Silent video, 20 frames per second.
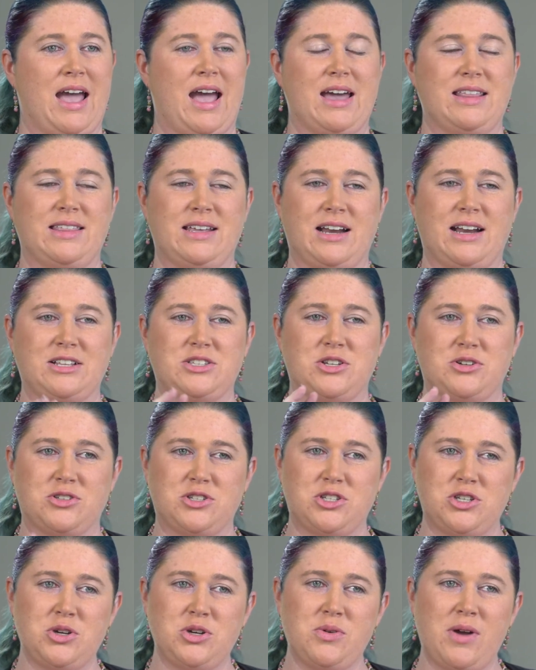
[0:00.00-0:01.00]
And then I took
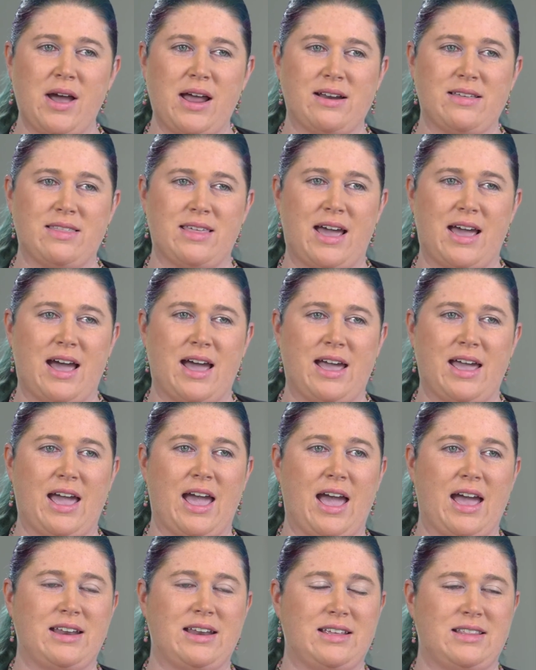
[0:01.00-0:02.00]
two out of that
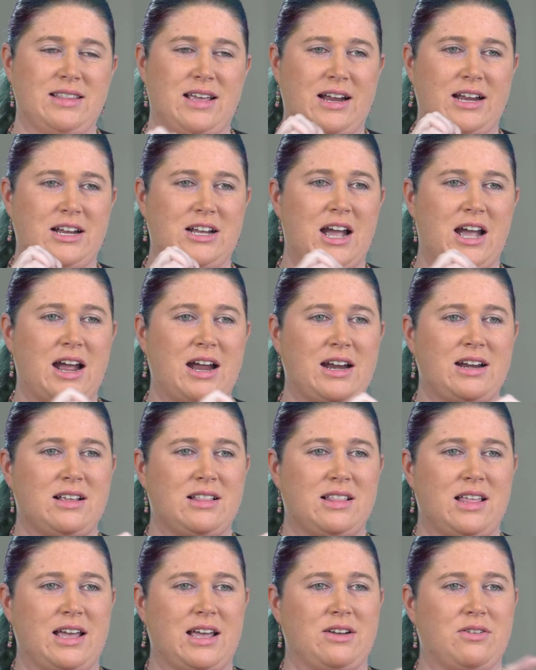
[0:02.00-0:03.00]
and then I kind
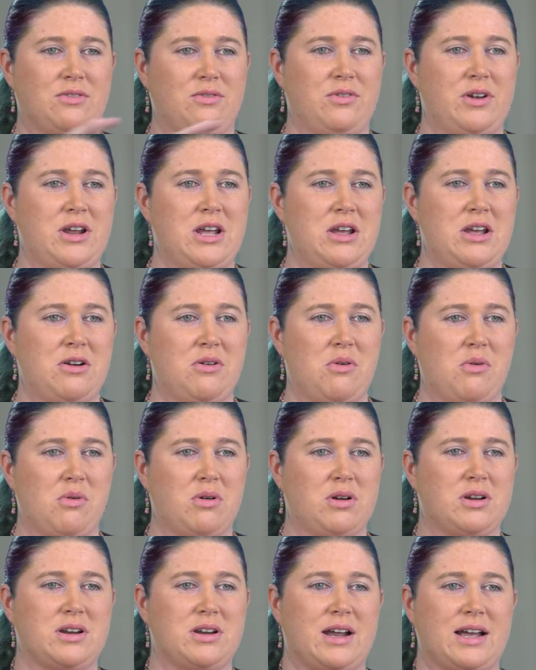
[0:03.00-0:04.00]
of like
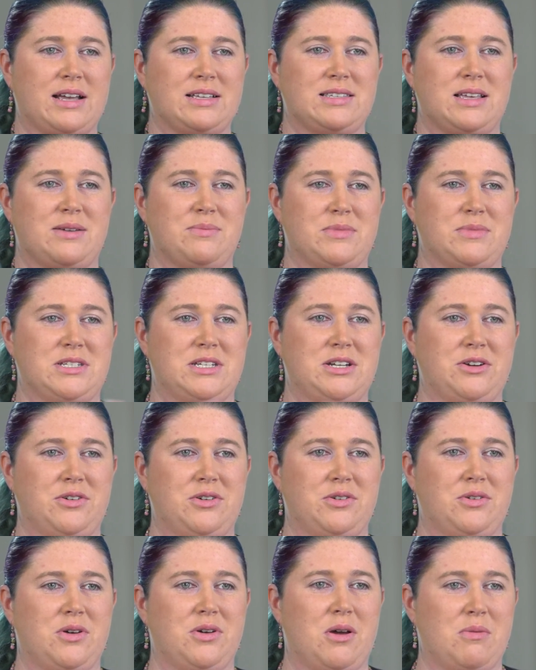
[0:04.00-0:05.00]
reorganized that
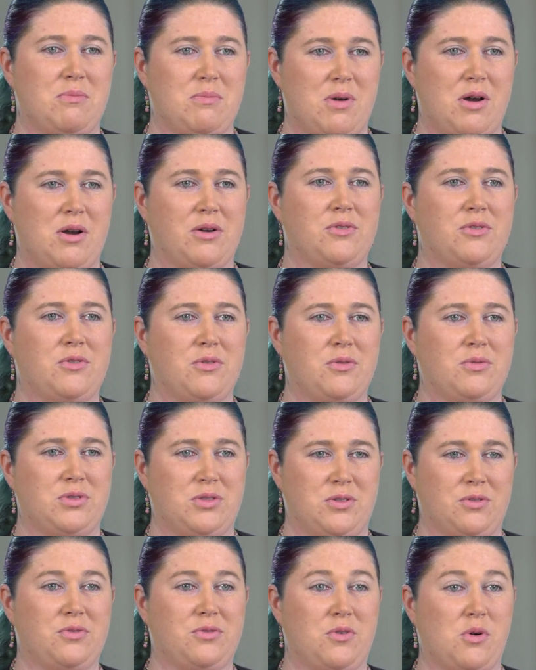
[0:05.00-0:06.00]
material among
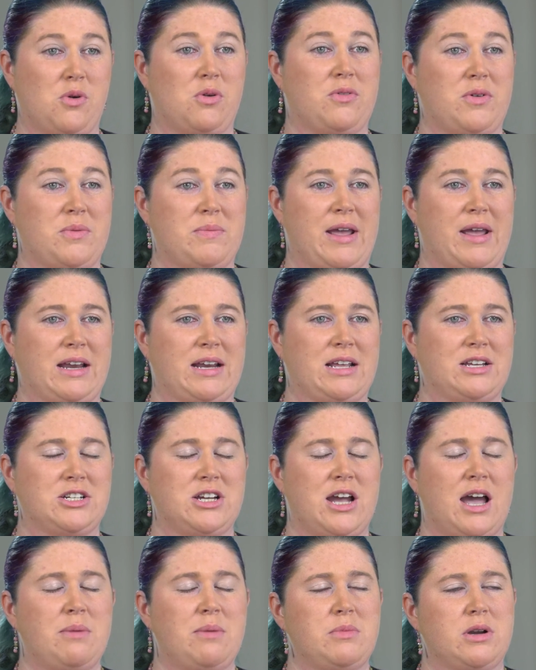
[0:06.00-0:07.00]
the four remaining
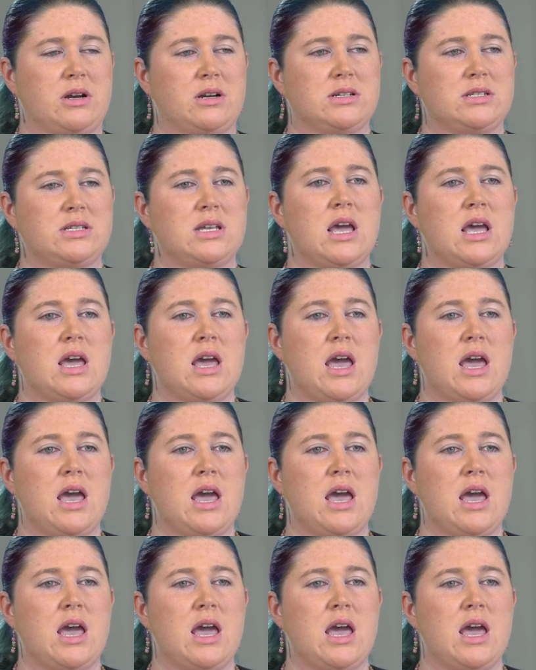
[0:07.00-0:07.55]
chapters